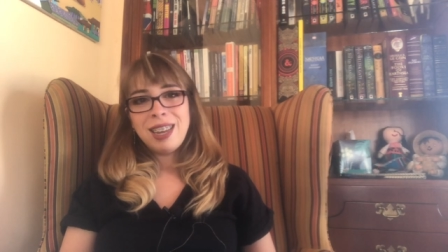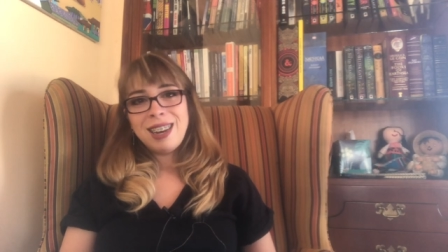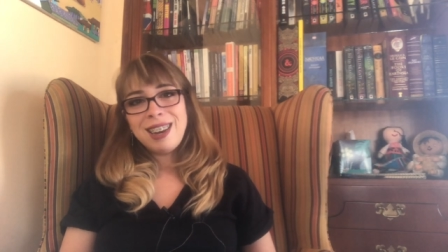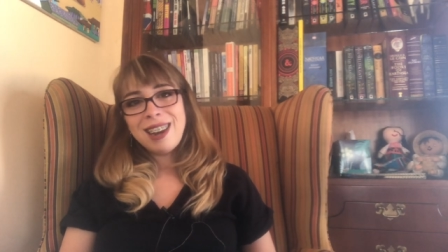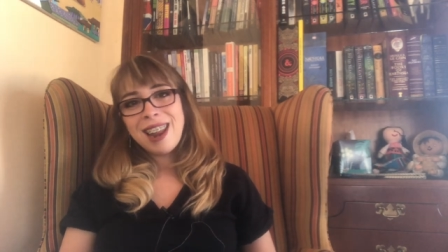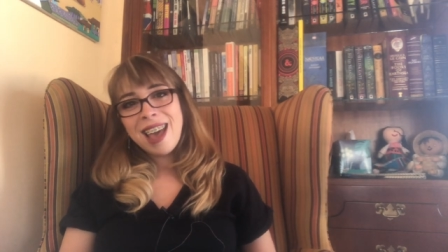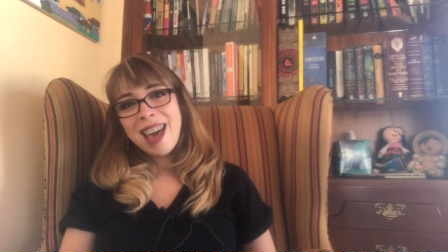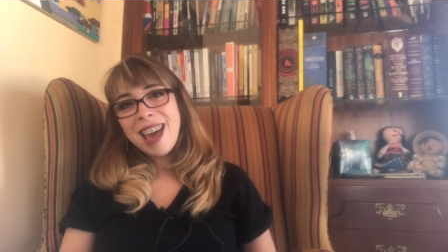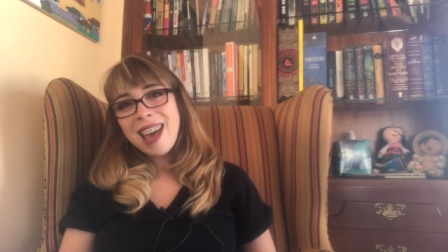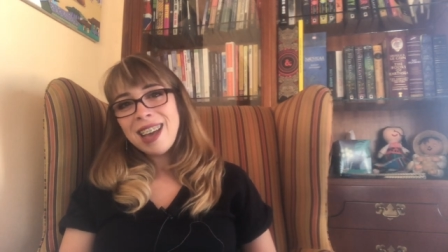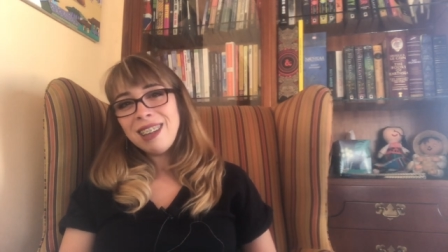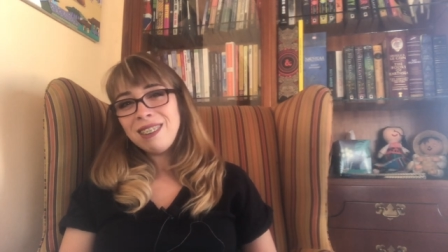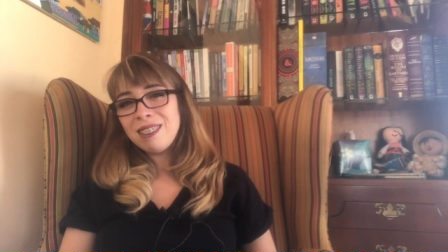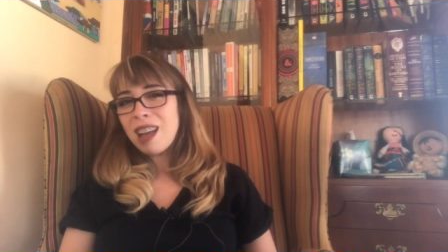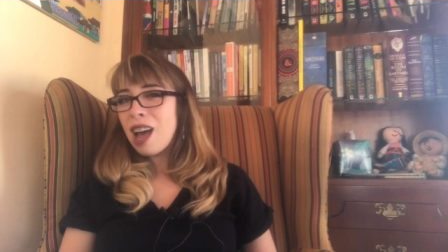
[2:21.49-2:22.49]

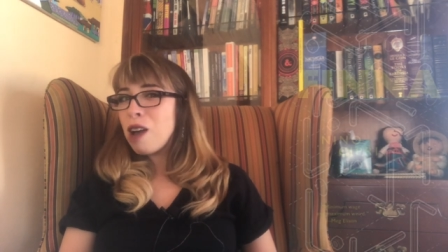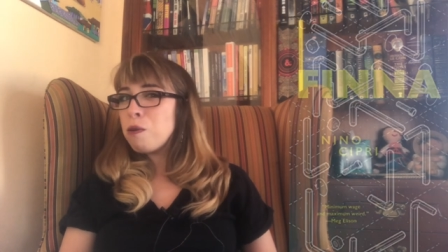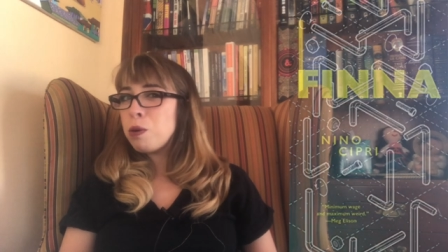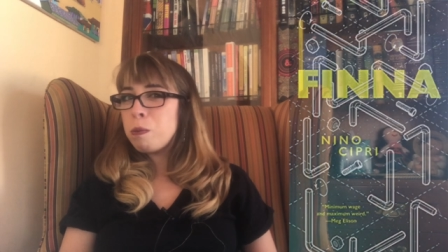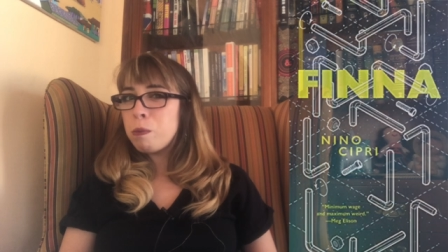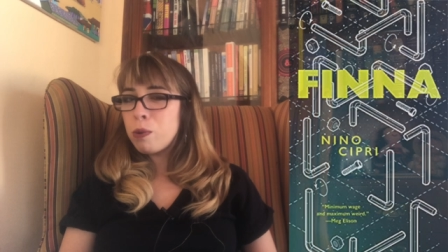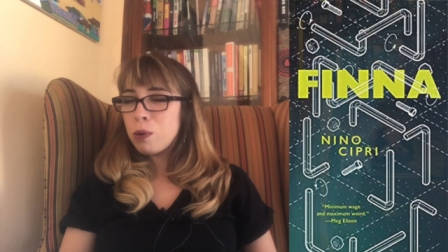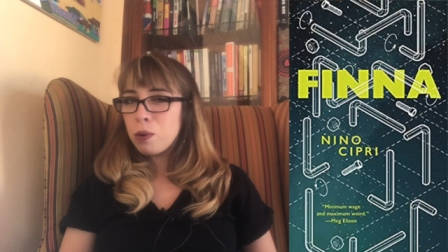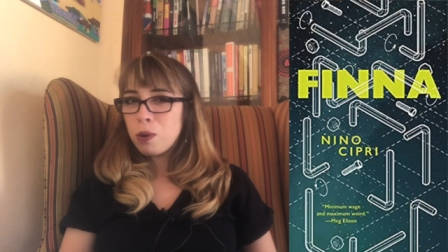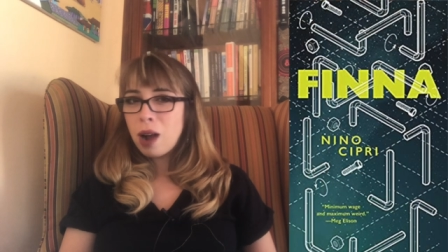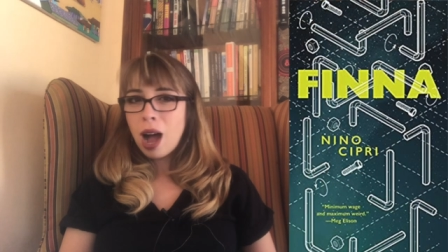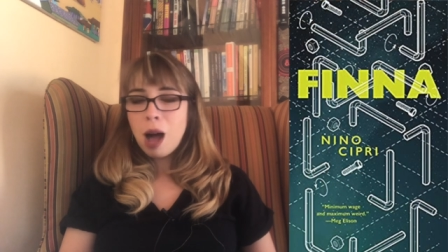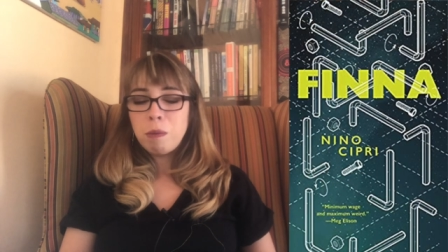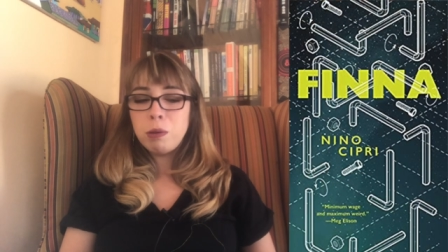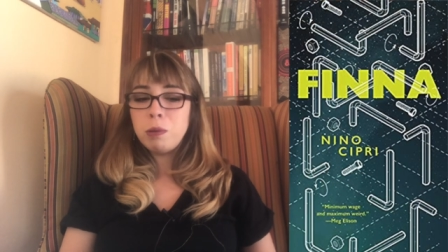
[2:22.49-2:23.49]
Next, I would
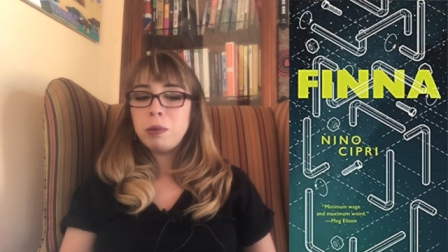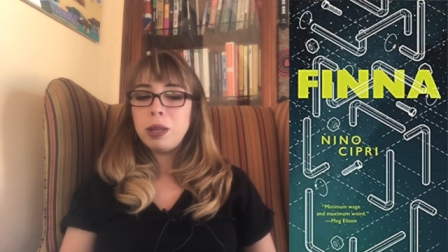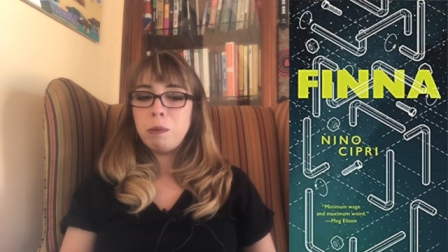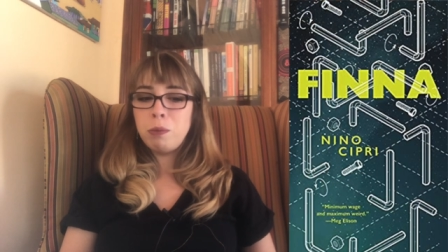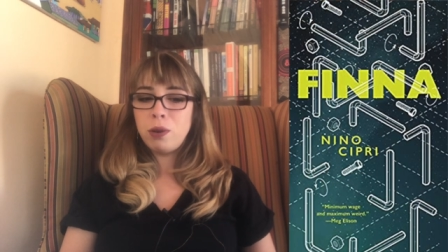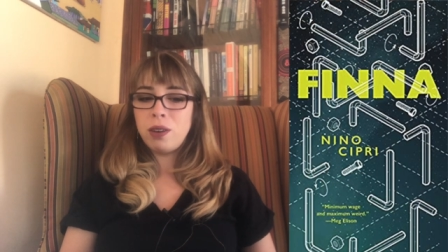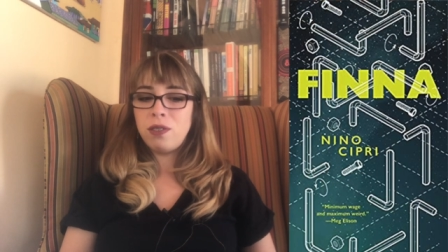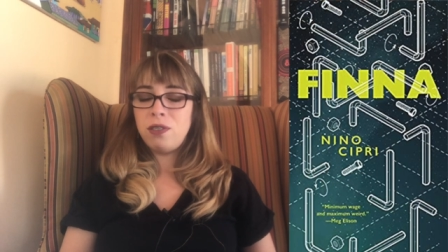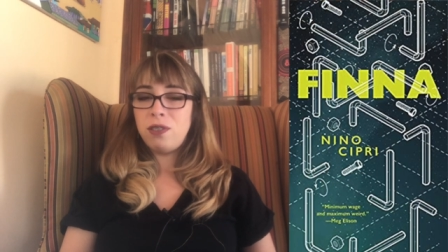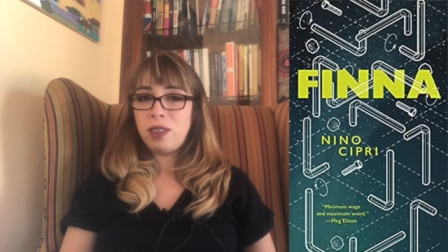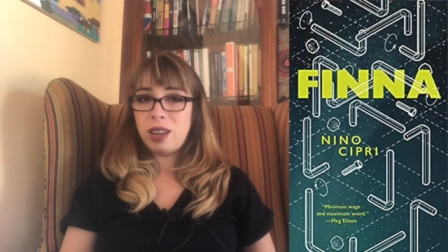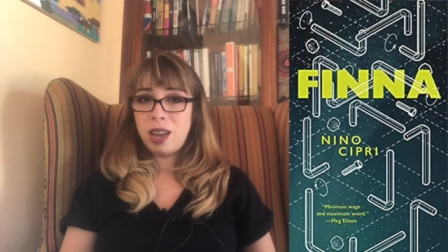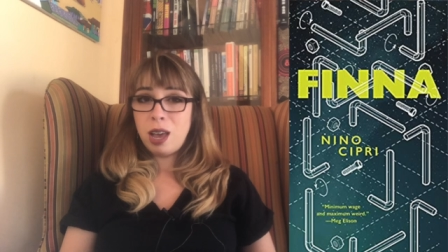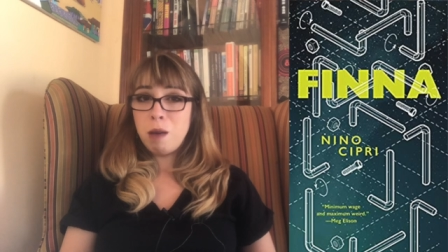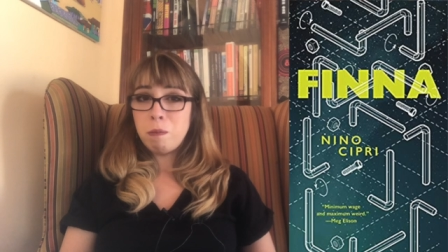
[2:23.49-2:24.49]
probably put
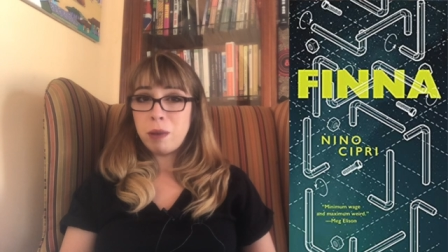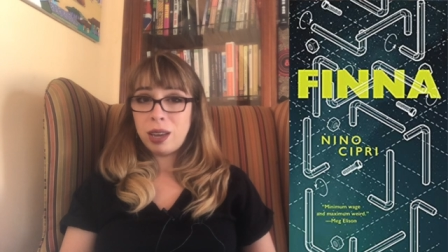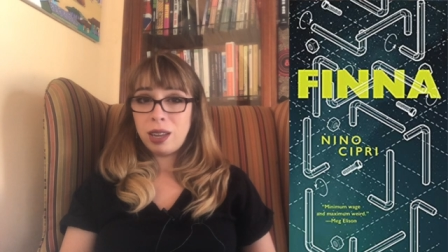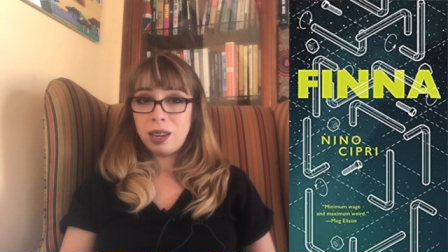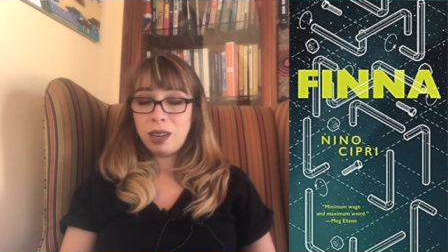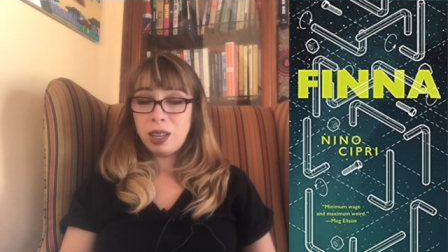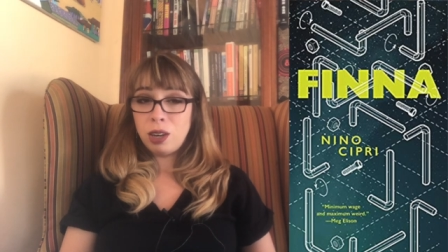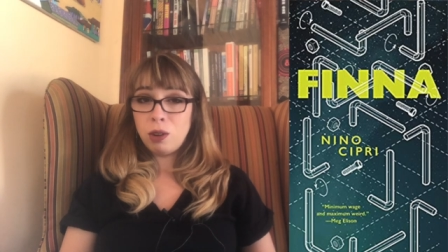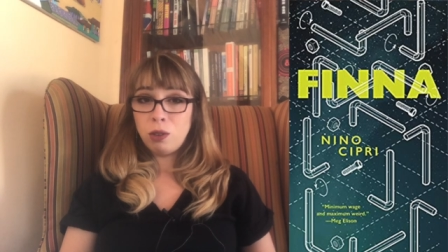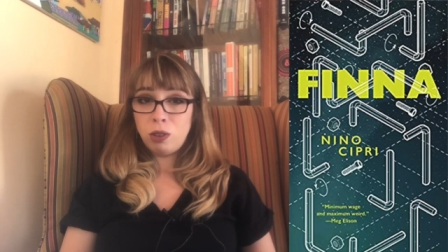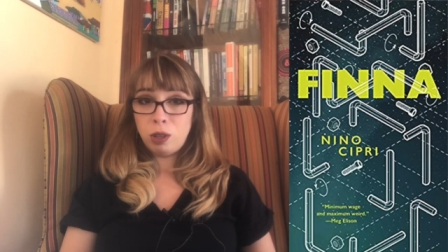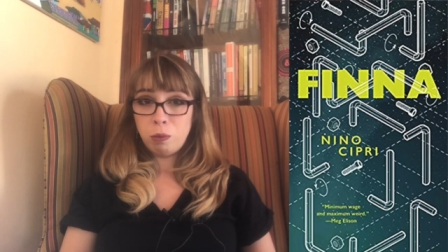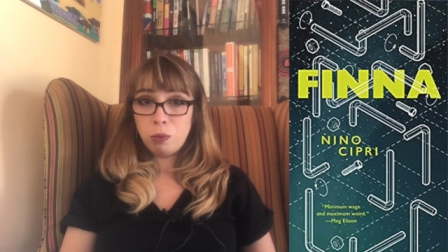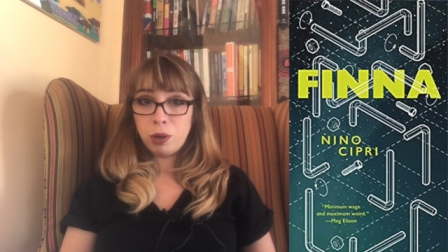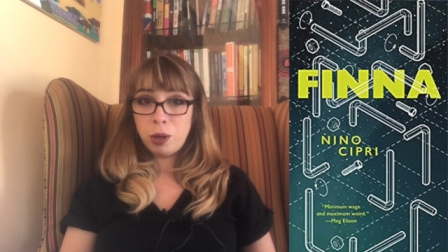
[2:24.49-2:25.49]
Finna by Nino
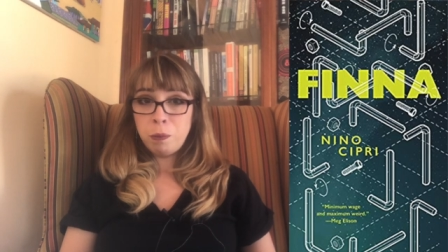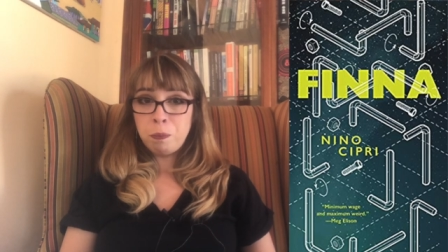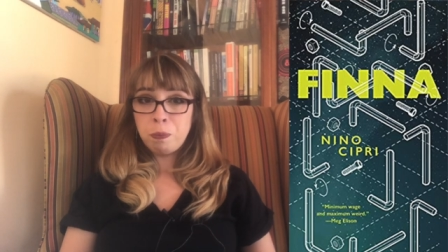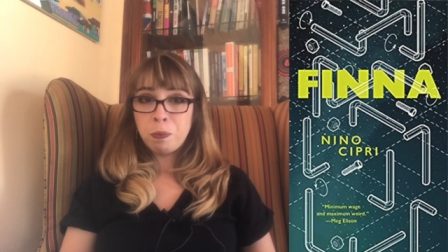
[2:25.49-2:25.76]
Cipri.